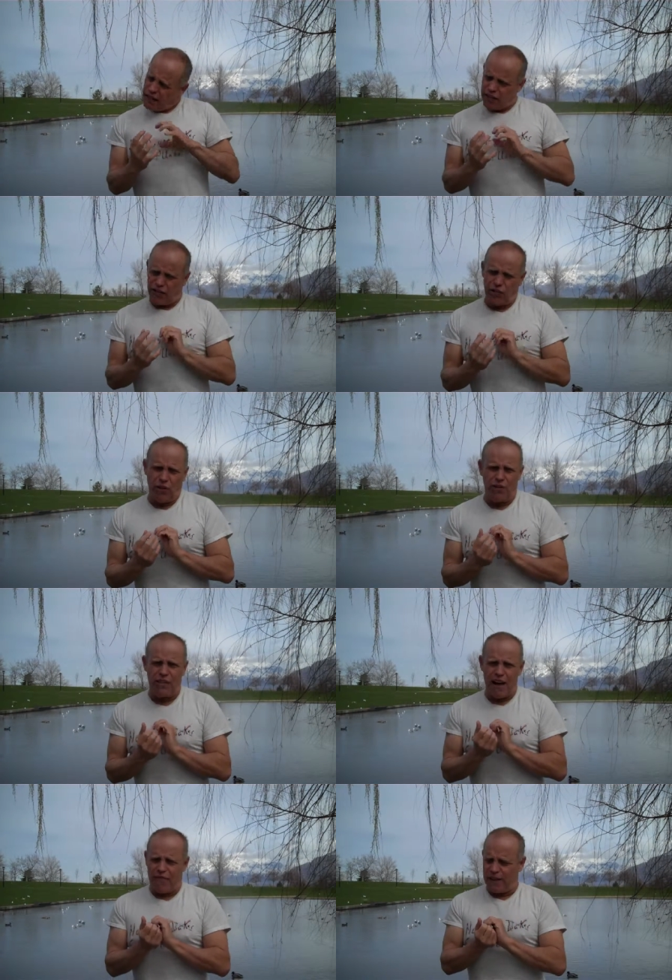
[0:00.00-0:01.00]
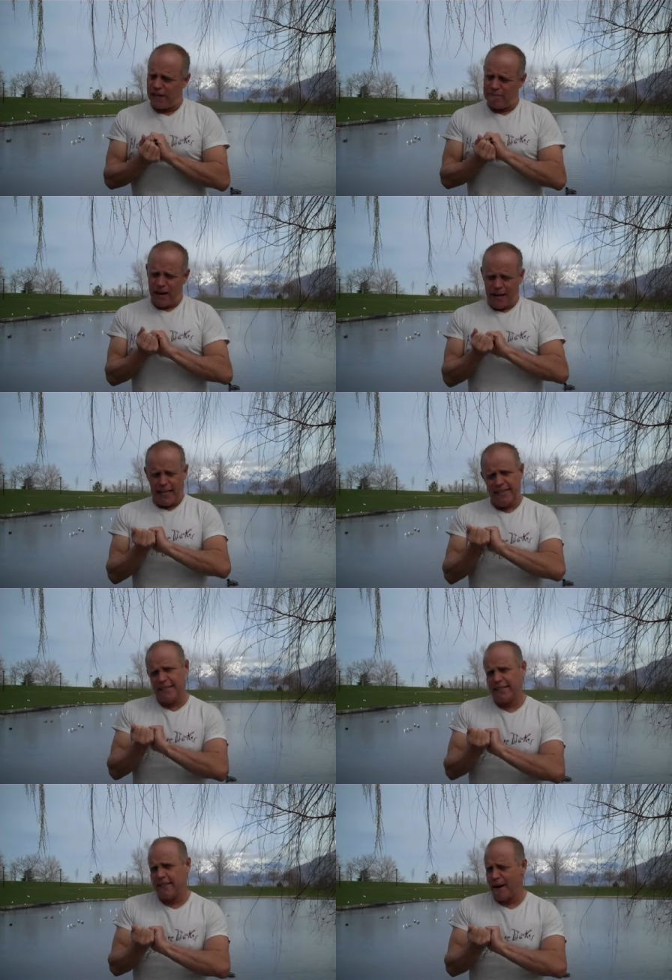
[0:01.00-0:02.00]
Soon as that freaking body
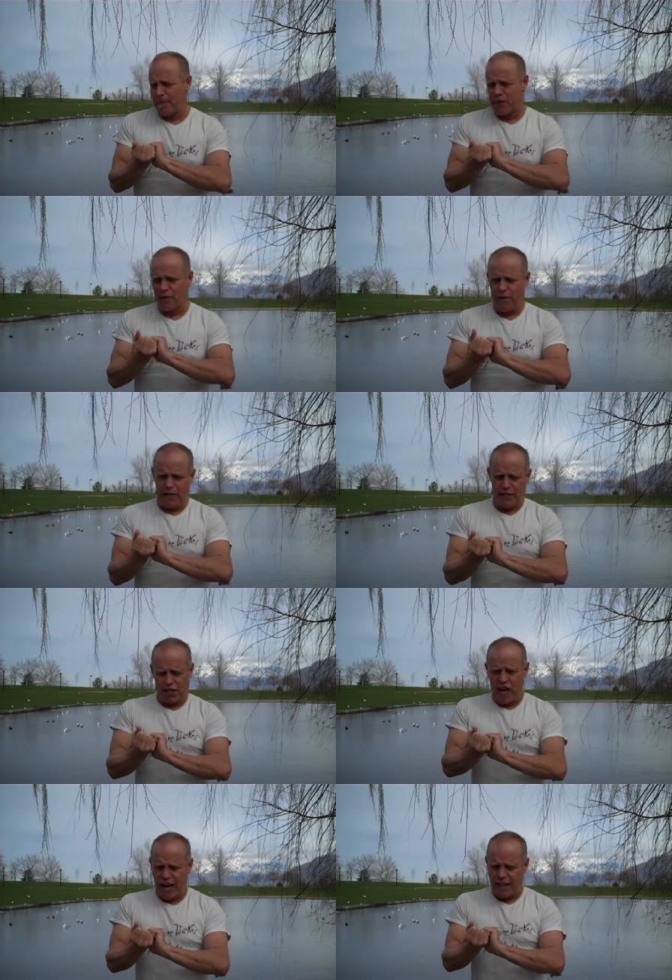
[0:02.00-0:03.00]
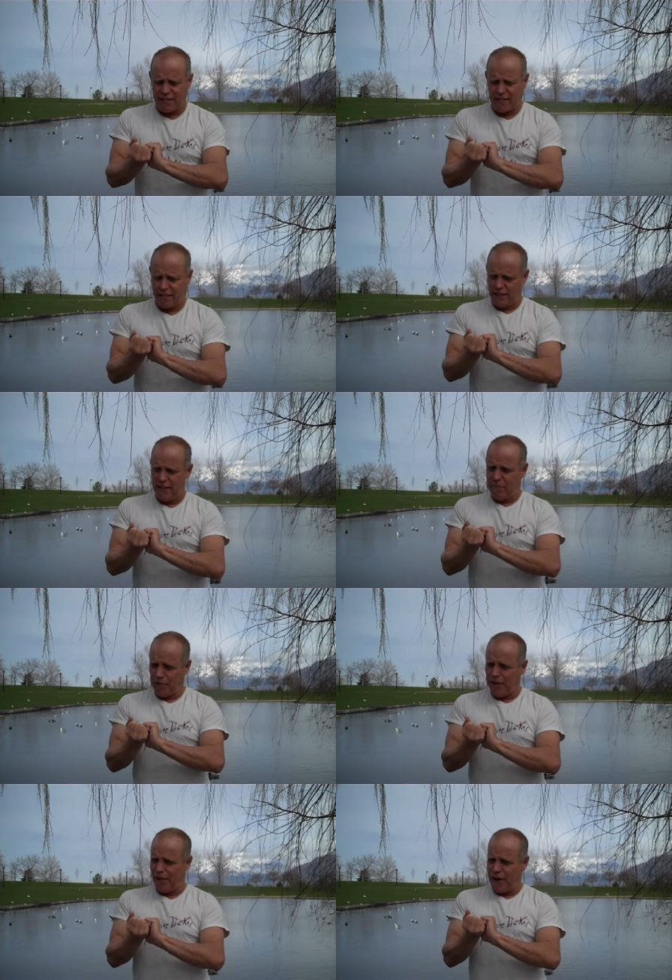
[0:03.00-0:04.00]
gets its opportunity and chance,
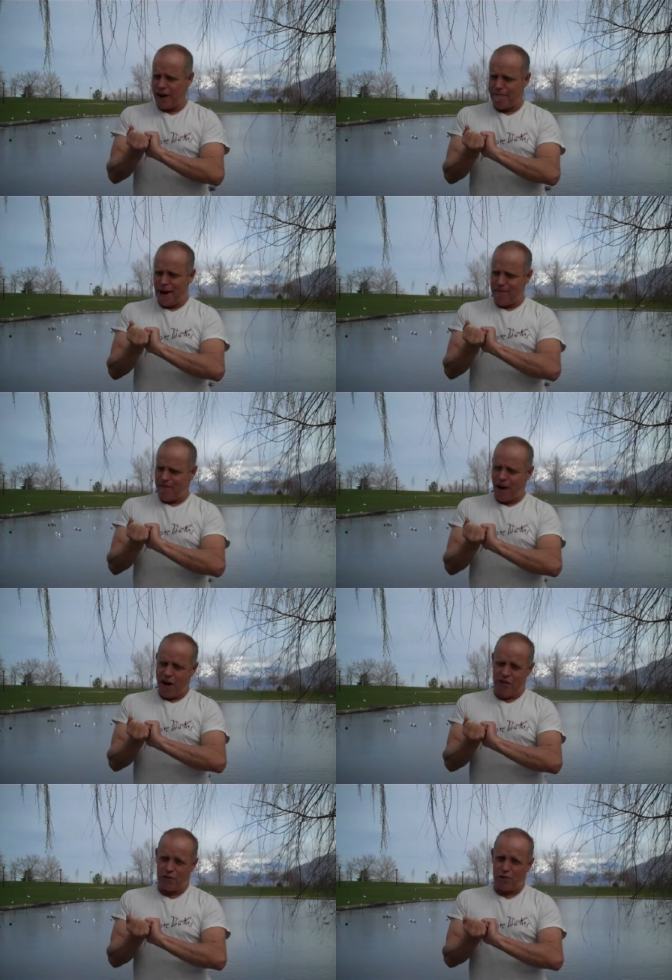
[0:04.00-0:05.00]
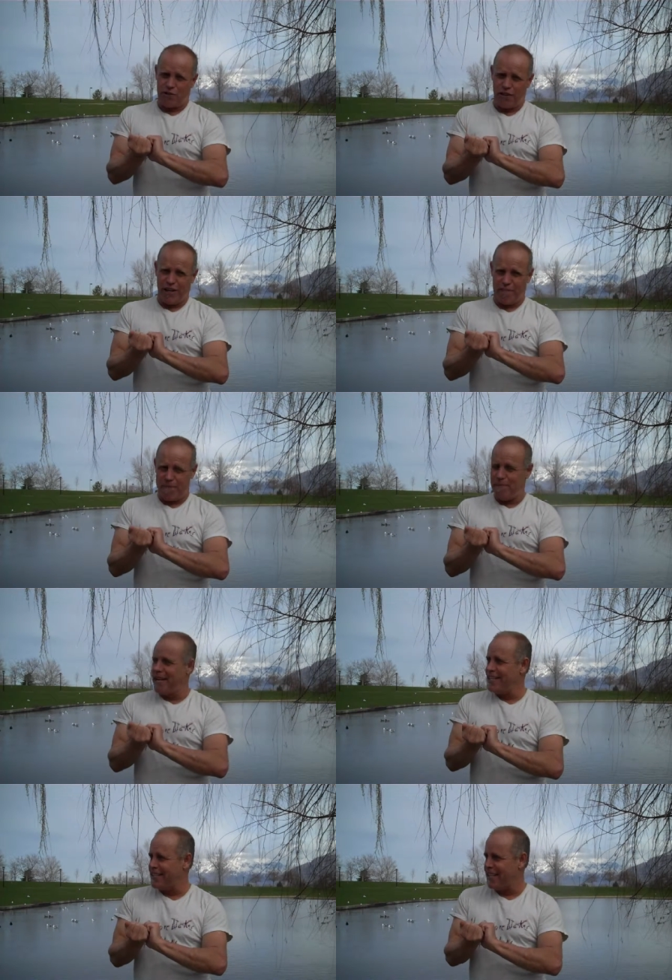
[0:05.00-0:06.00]
believe it or not, my father's was triggered by
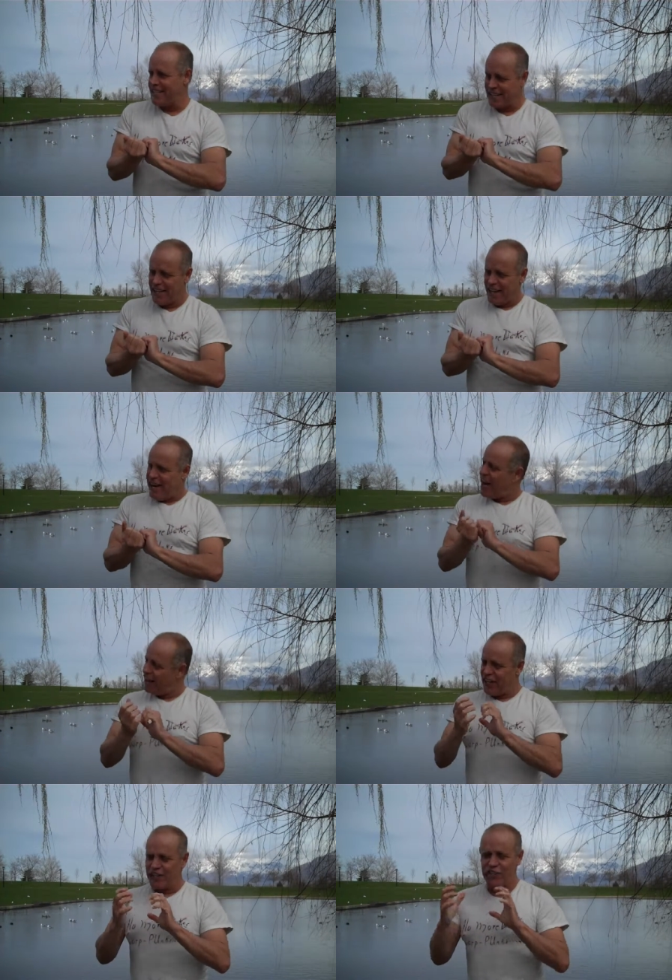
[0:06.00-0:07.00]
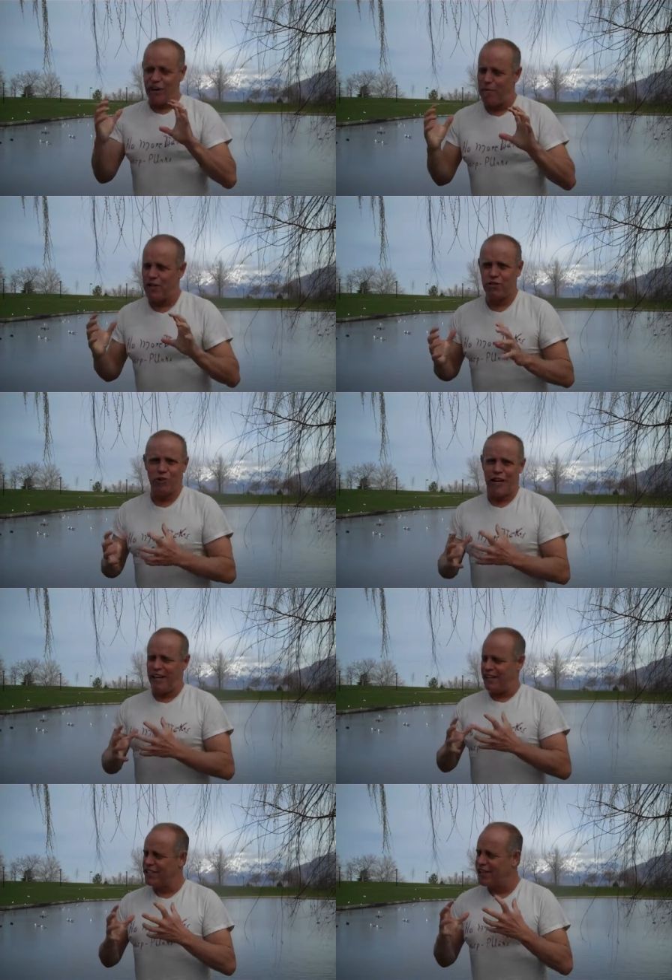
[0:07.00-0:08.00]
bee stings. I've done so much
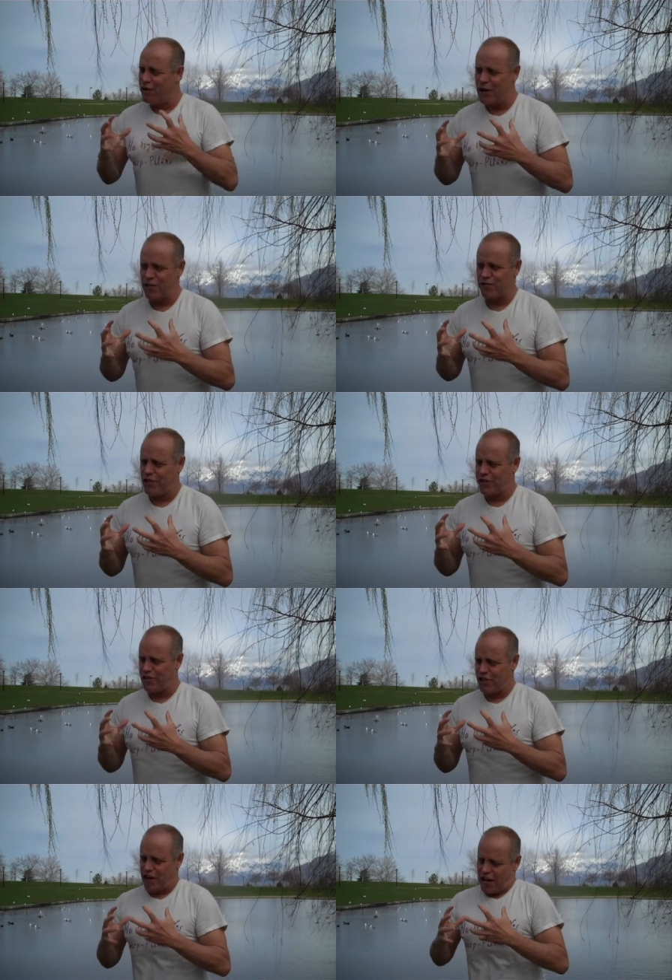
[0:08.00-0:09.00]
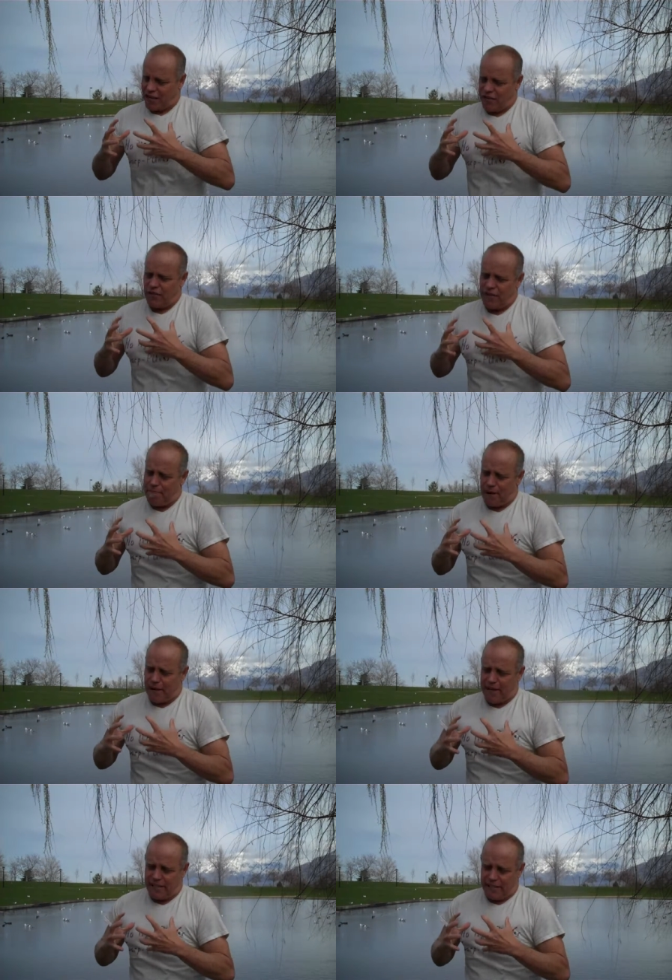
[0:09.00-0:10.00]
reading, so much research on it. As soon as that
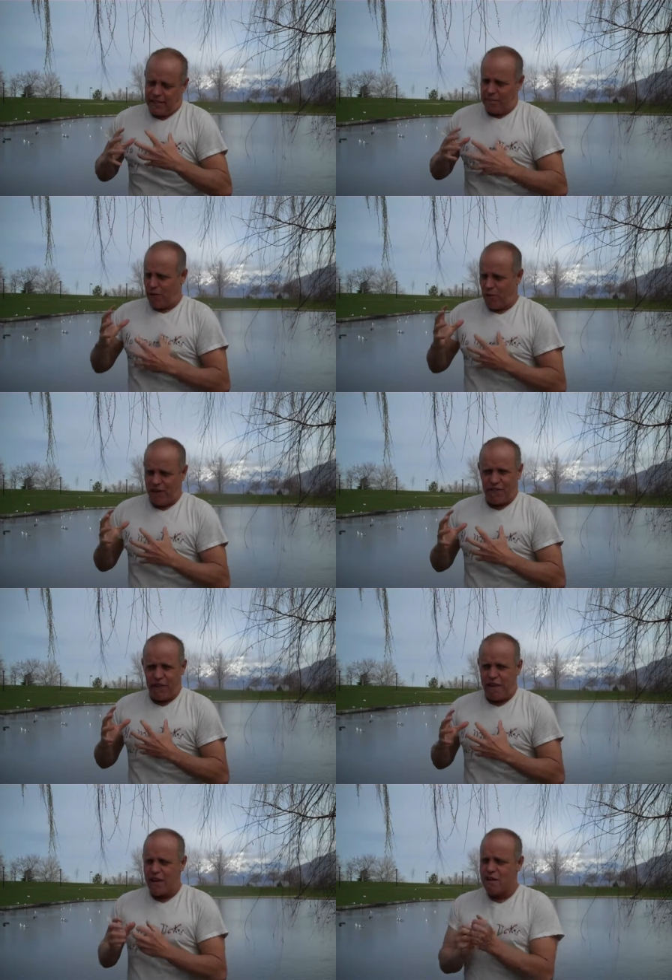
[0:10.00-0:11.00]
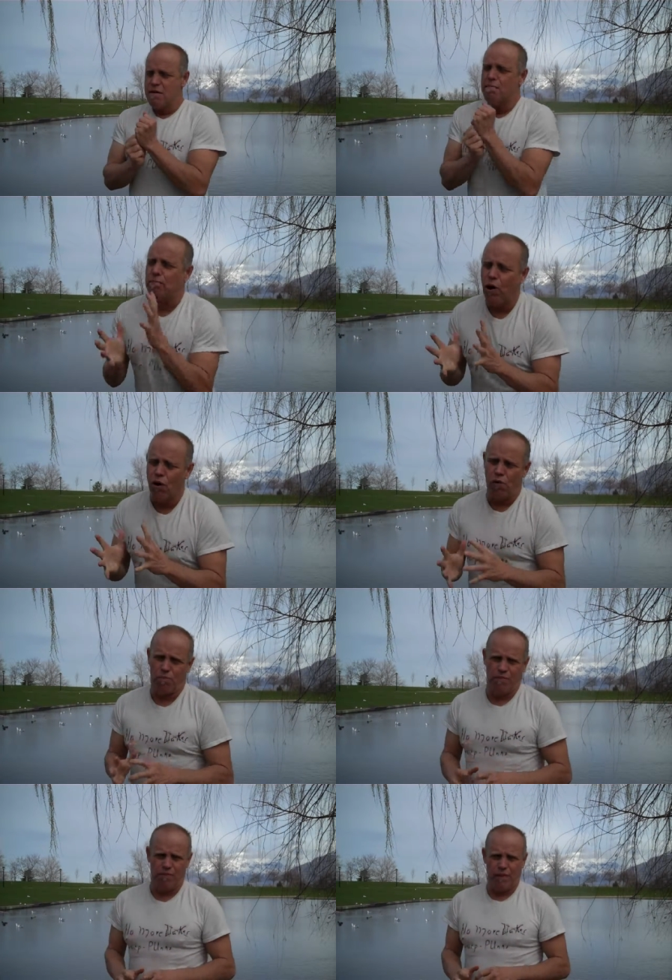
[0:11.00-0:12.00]
body gets a little bit of weak for anything, boom,